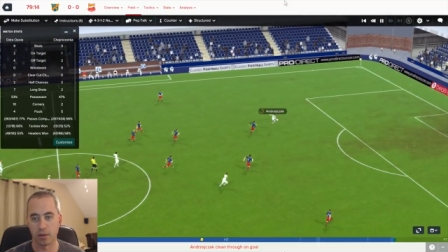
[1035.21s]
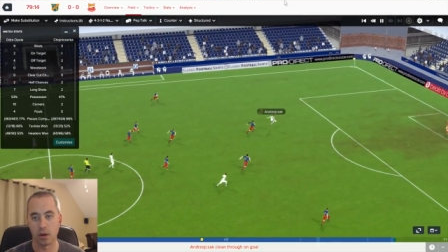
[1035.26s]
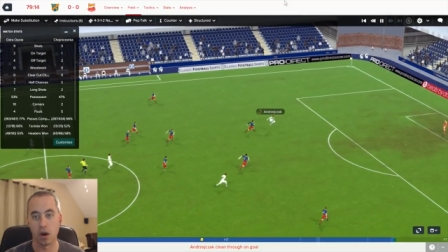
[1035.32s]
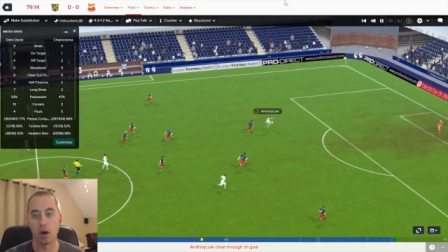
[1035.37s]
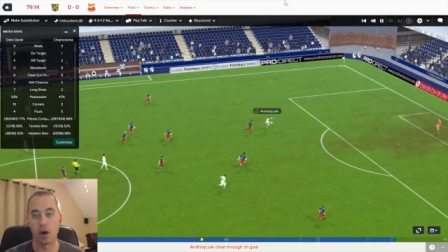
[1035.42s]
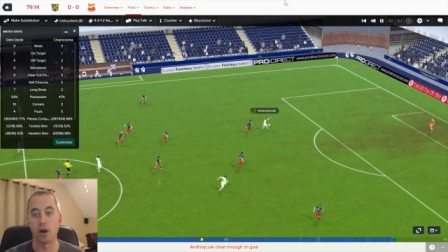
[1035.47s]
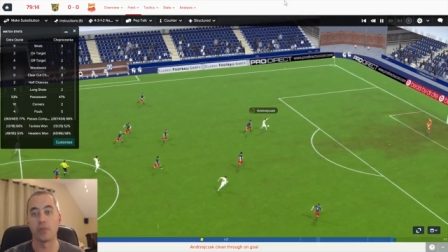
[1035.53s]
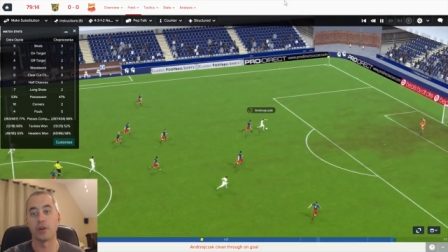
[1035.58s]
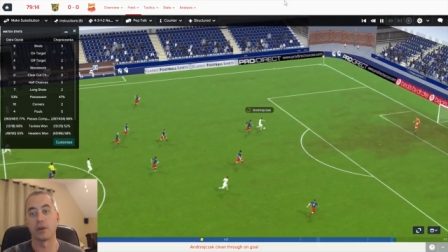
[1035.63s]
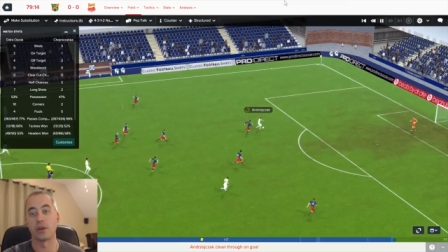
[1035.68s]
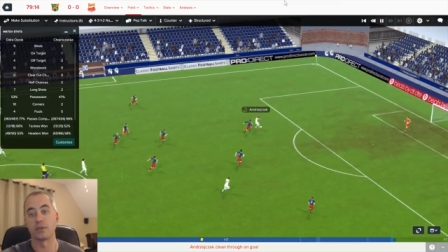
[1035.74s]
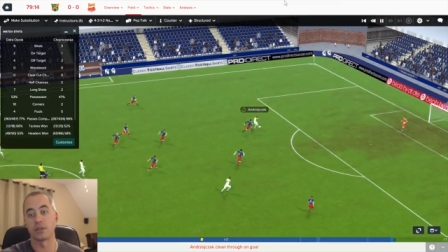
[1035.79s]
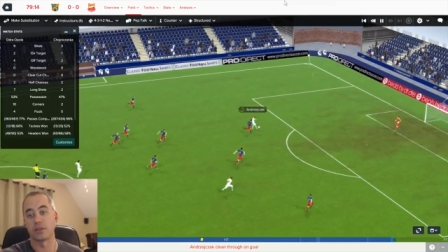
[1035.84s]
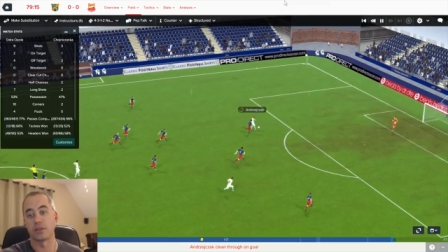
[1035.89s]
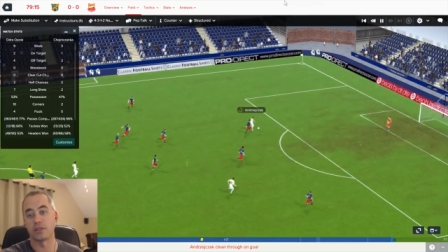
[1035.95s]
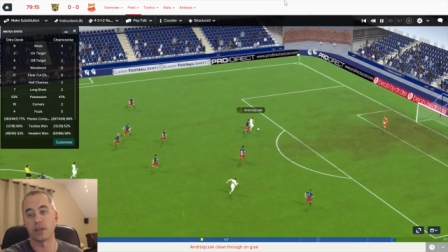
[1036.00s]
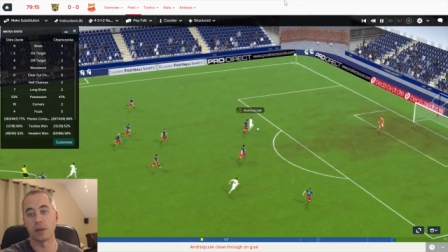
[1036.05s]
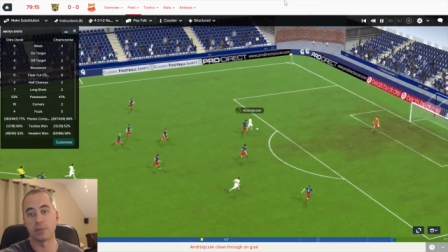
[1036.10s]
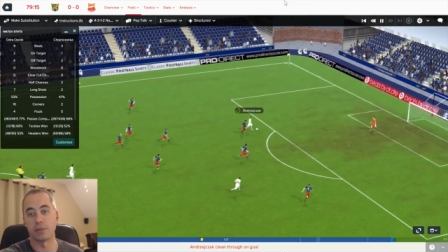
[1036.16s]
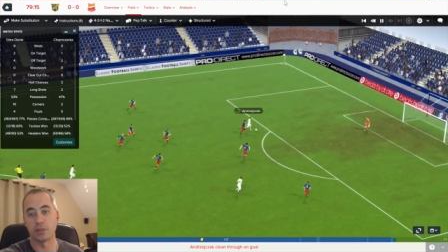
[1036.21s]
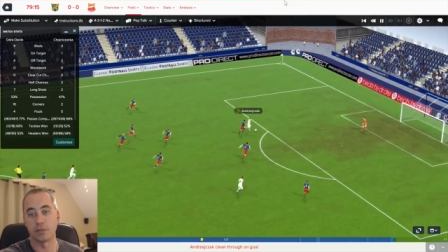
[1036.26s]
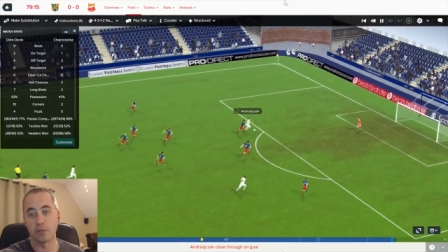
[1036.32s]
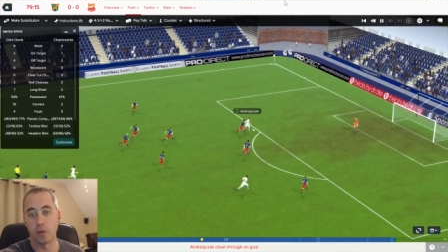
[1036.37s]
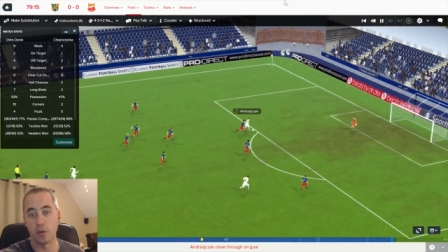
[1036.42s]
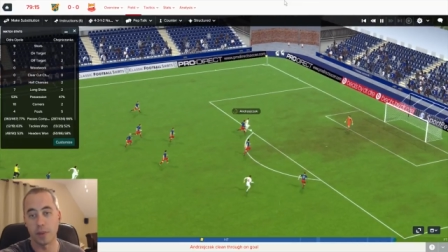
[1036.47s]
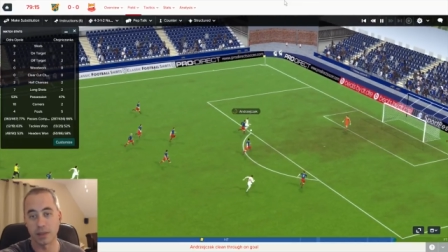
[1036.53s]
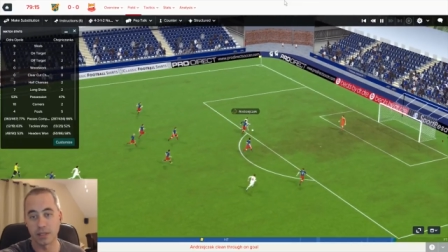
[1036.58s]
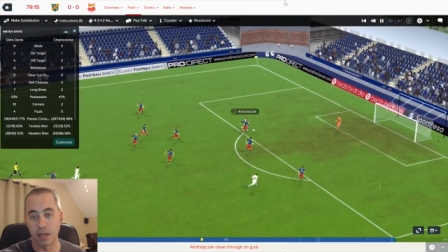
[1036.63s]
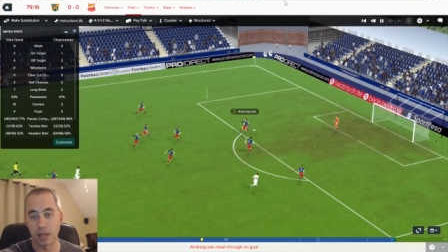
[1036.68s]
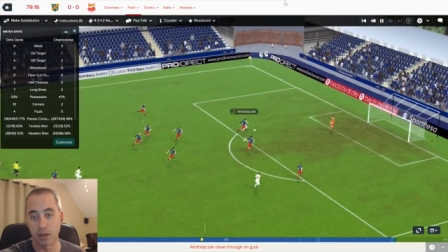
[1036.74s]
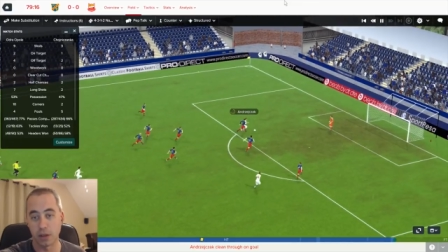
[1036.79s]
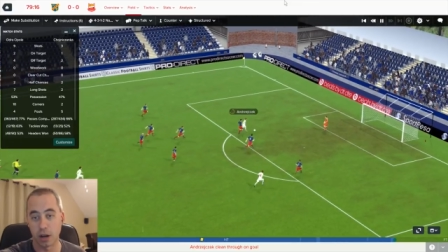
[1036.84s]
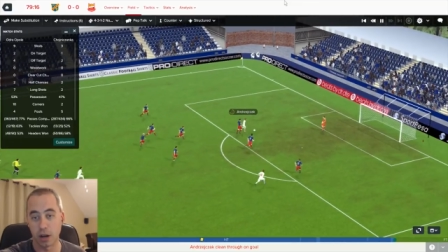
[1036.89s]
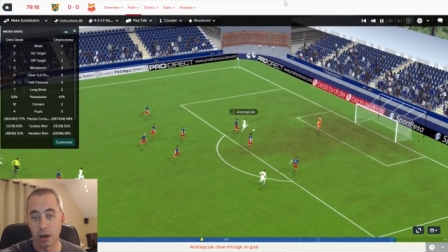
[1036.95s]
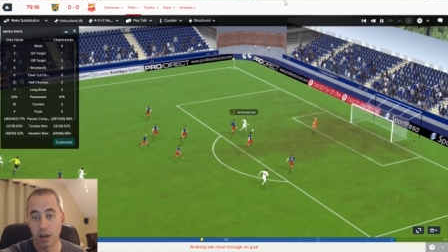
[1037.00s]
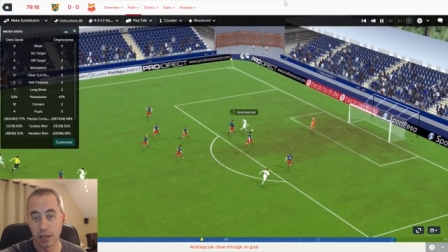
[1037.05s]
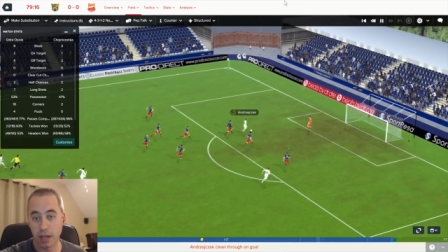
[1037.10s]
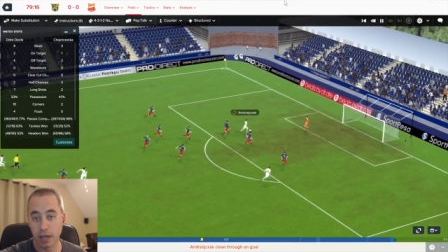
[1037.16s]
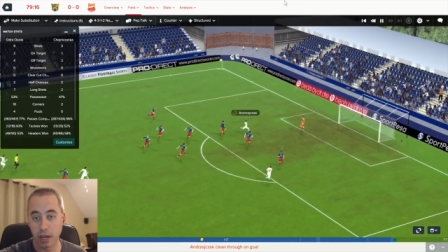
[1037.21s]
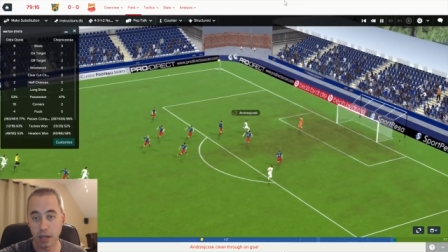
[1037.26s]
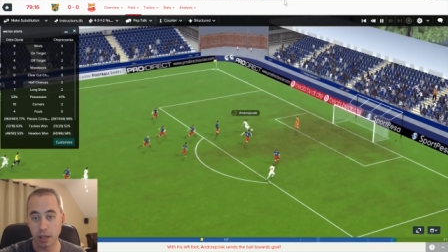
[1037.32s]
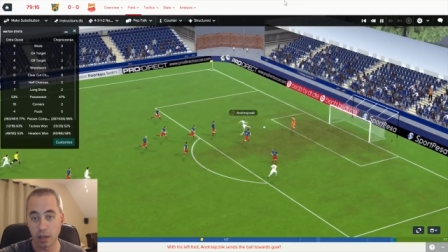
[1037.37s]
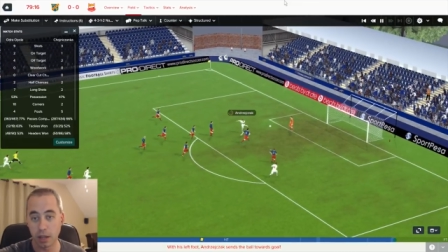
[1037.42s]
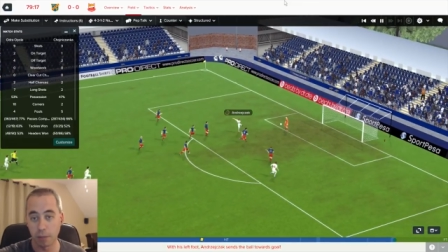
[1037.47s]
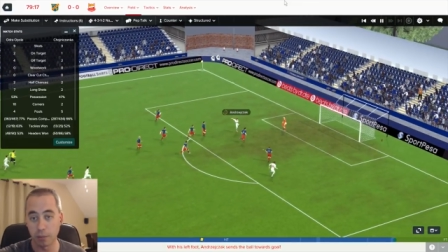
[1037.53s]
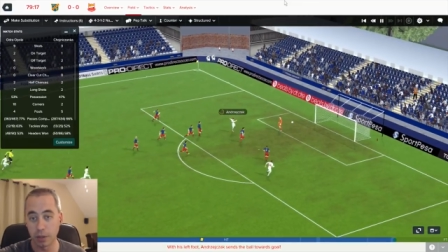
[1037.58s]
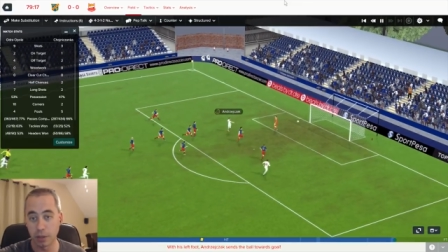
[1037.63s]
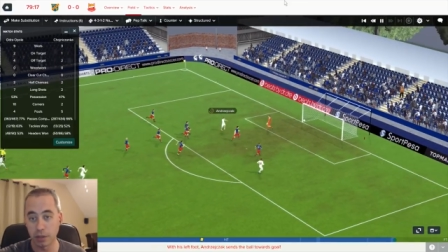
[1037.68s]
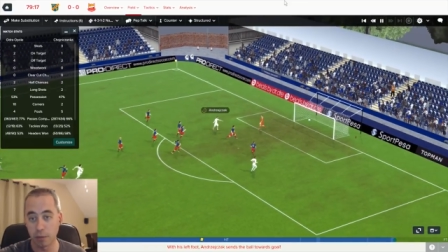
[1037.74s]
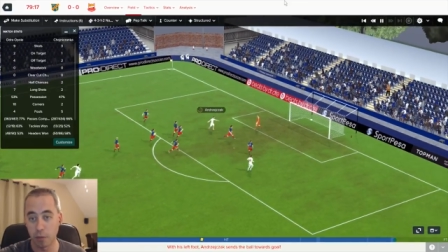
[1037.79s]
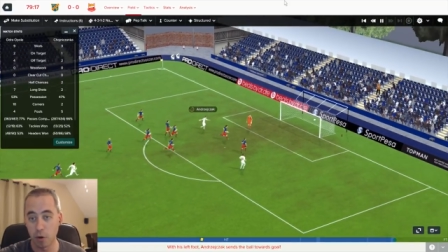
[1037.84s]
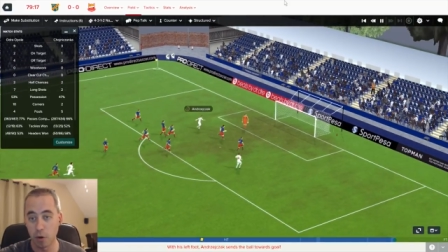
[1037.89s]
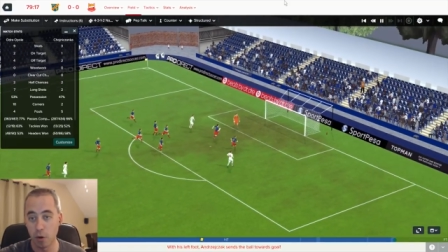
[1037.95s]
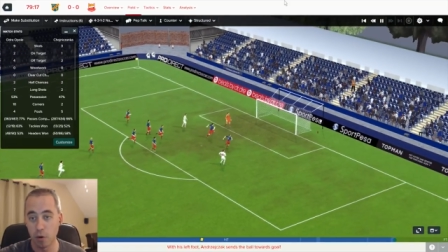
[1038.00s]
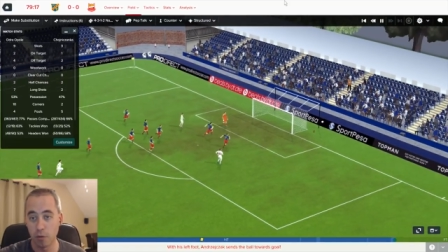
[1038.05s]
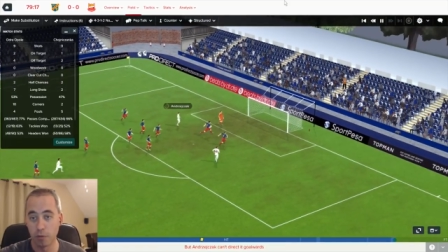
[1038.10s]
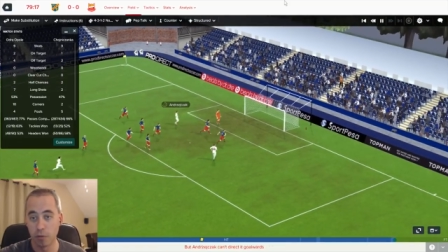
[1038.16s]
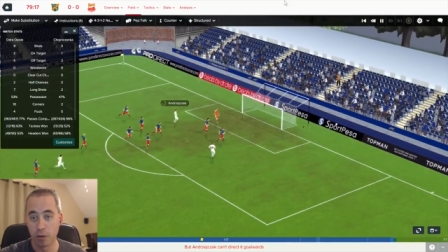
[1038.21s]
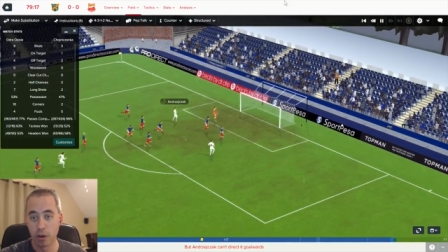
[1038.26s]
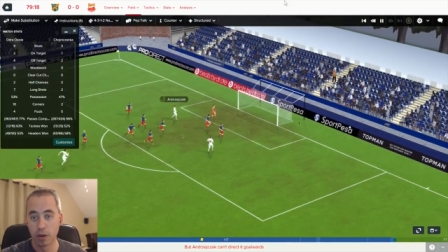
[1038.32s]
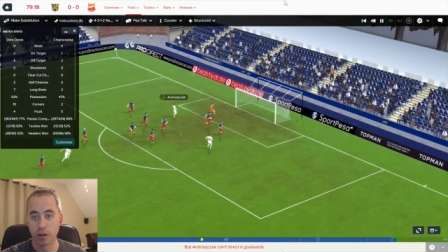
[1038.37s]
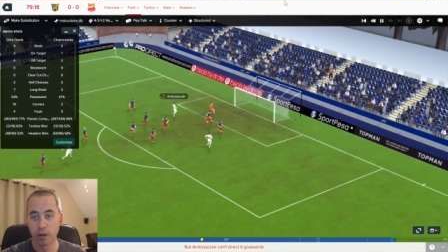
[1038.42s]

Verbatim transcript: Oh, I thought he was offside, but the fullback down there can't complete the move!